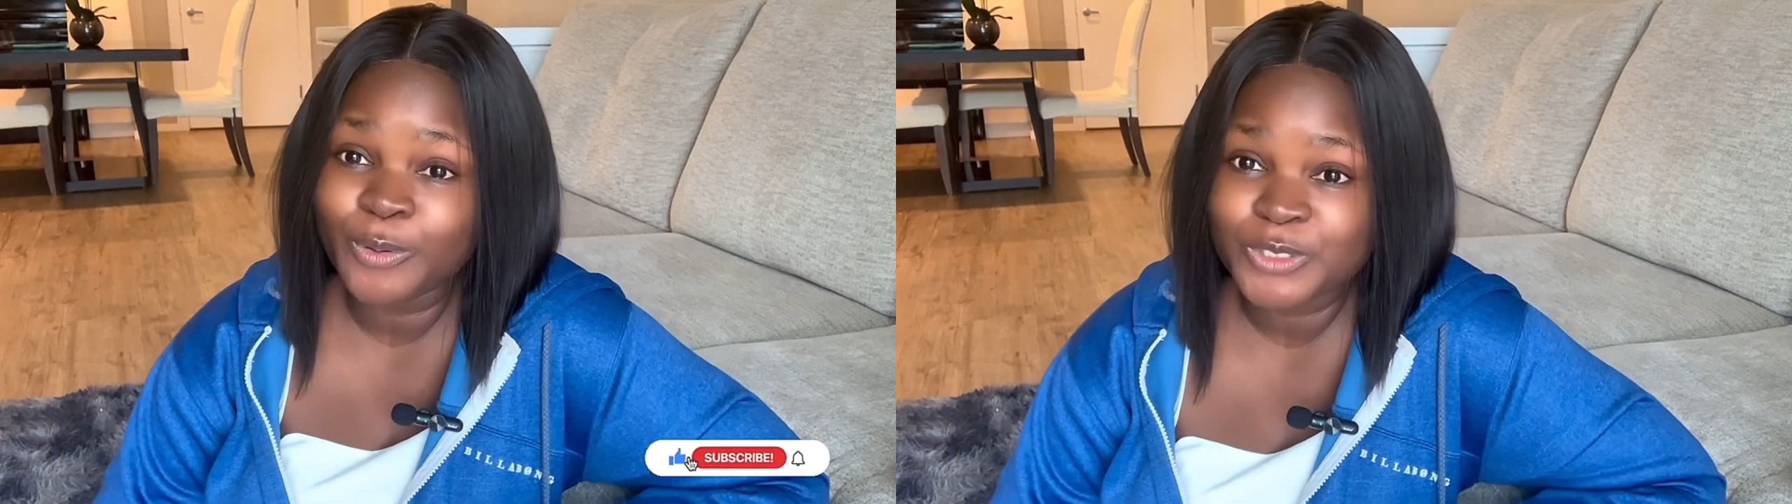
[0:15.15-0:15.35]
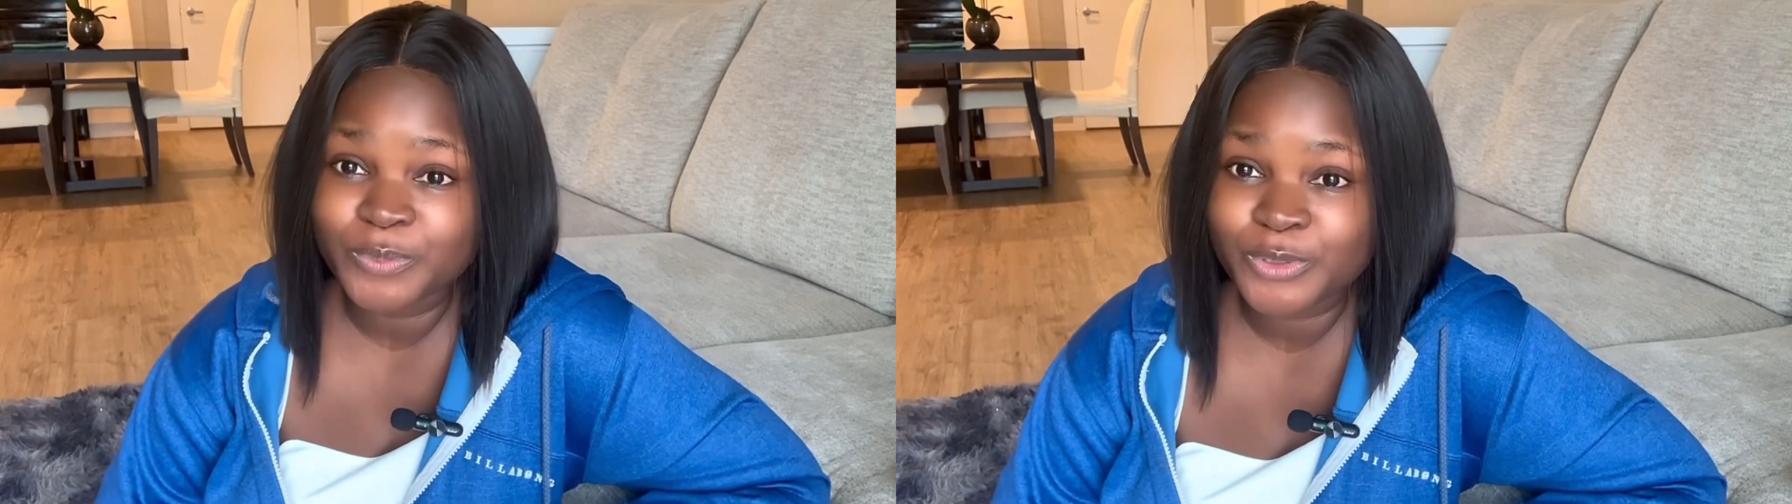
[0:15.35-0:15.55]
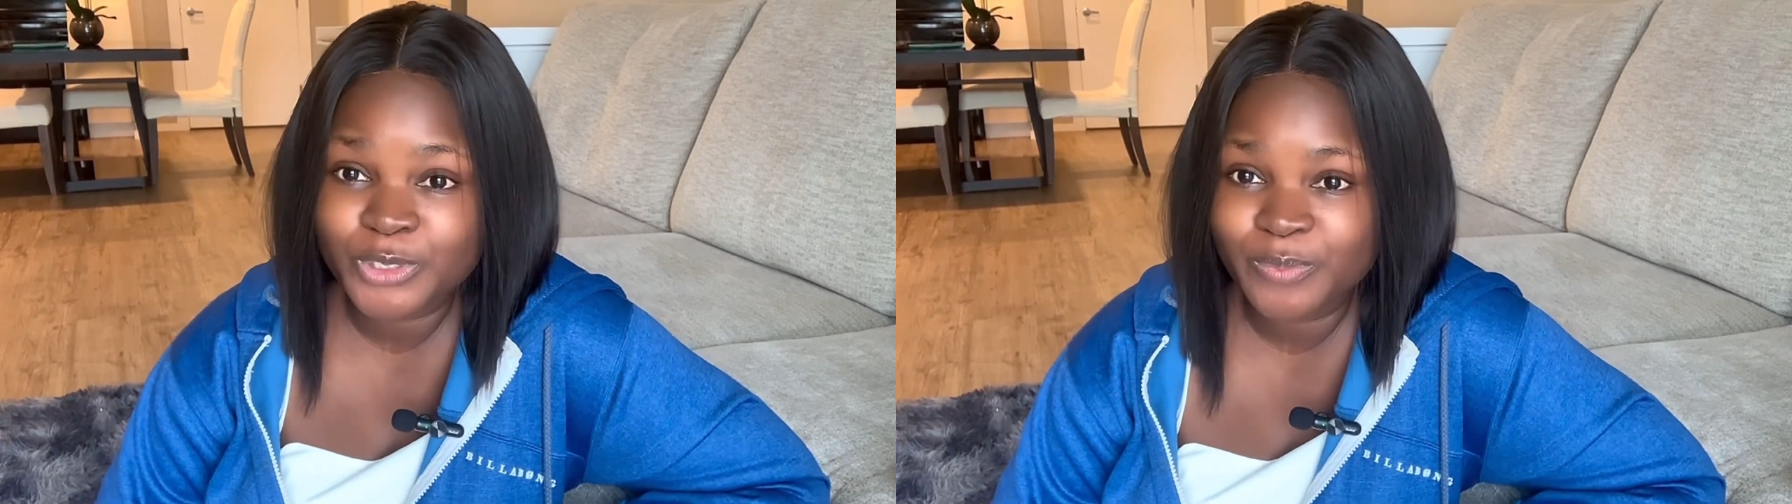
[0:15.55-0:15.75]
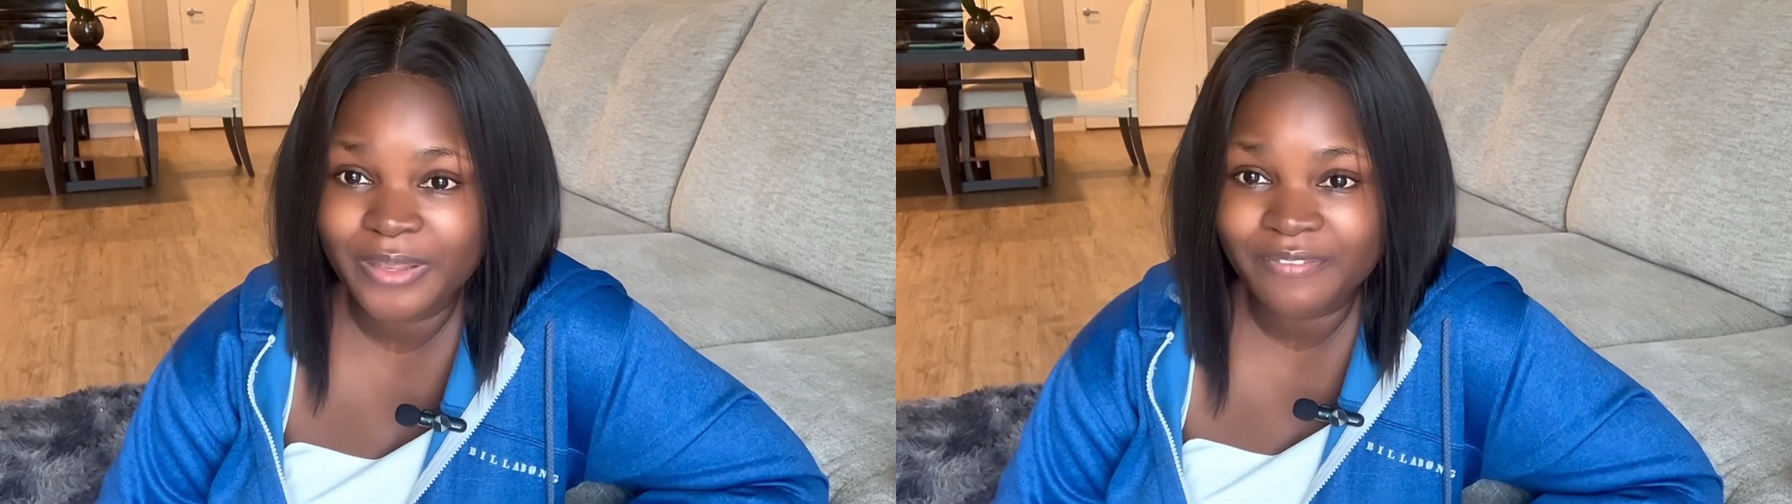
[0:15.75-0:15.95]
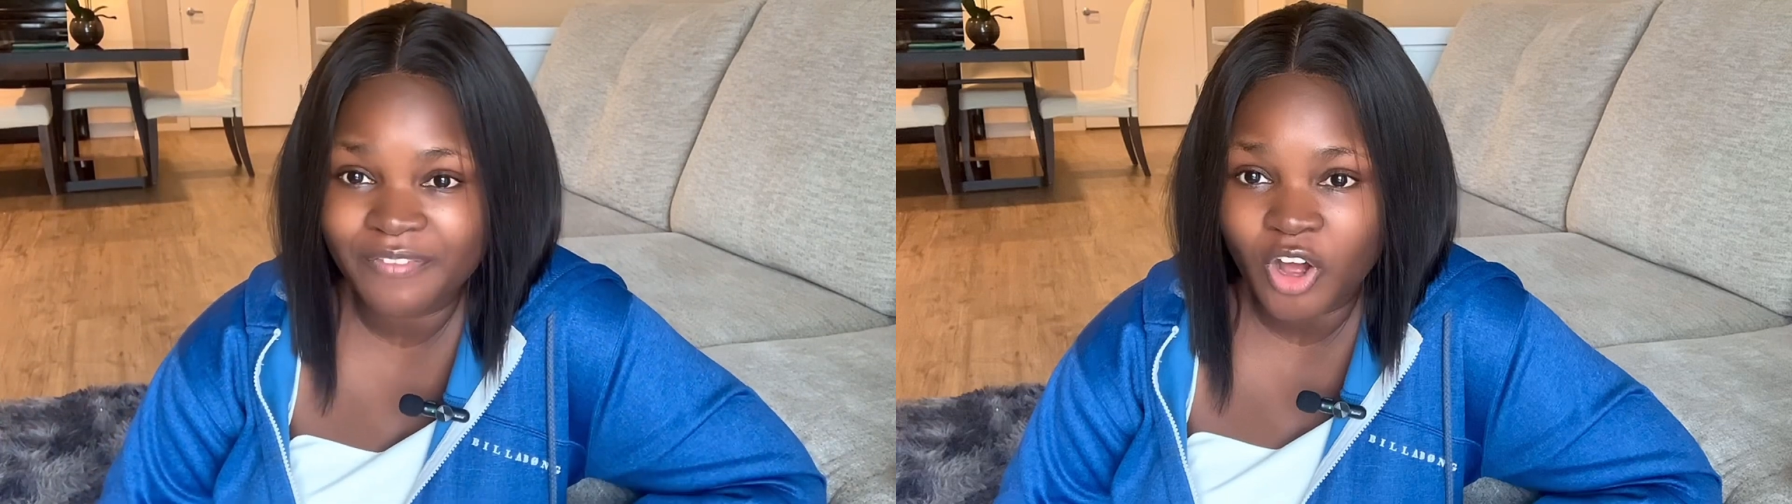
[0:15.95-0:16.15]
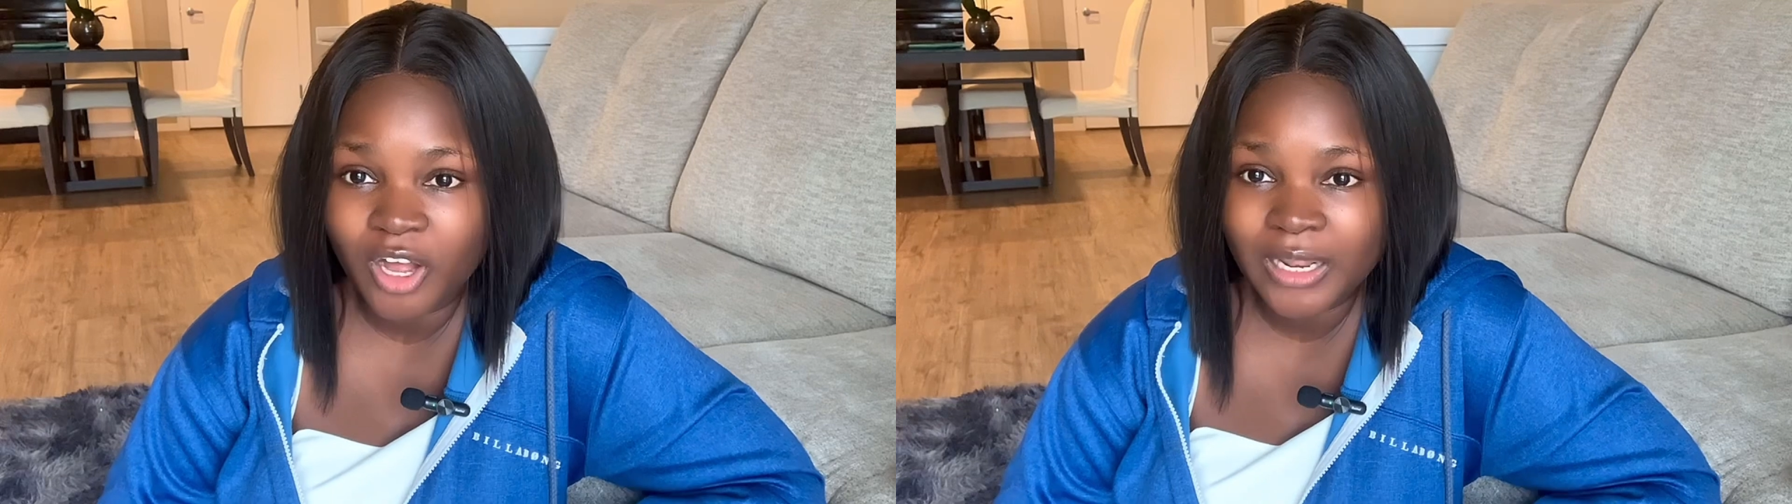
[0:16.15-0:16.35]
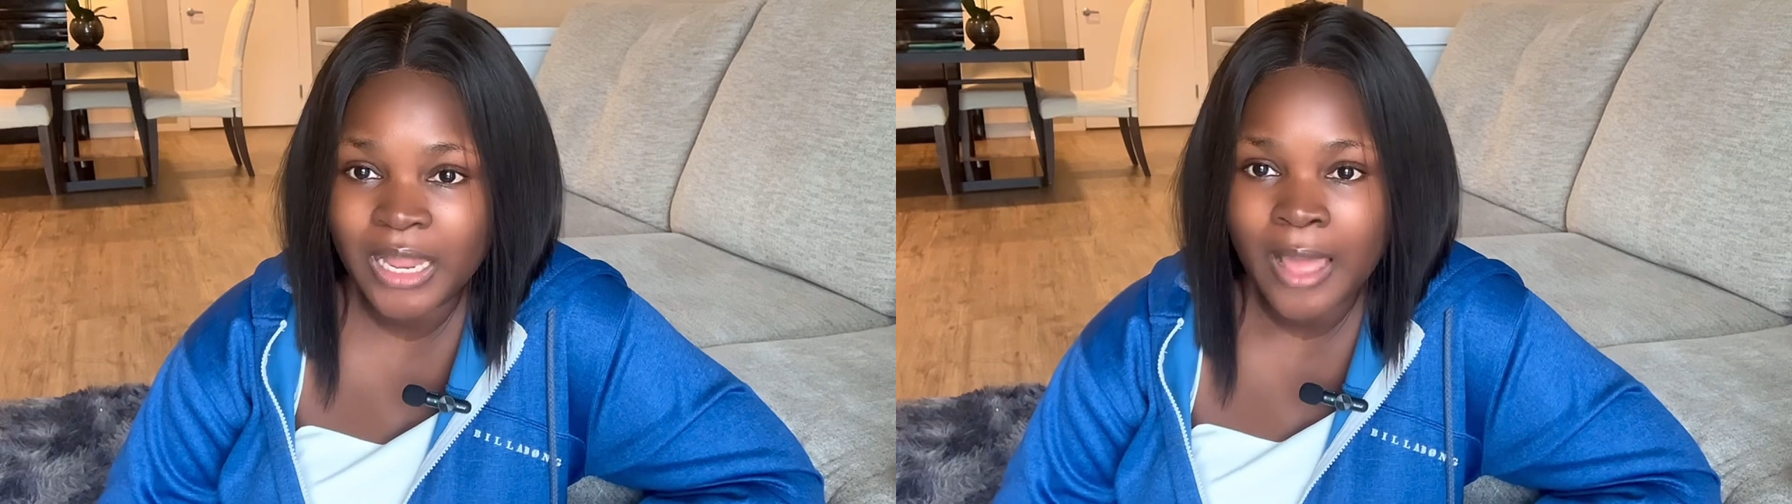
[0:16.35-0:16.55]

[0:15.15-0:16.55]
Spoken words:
supposed to be in fall,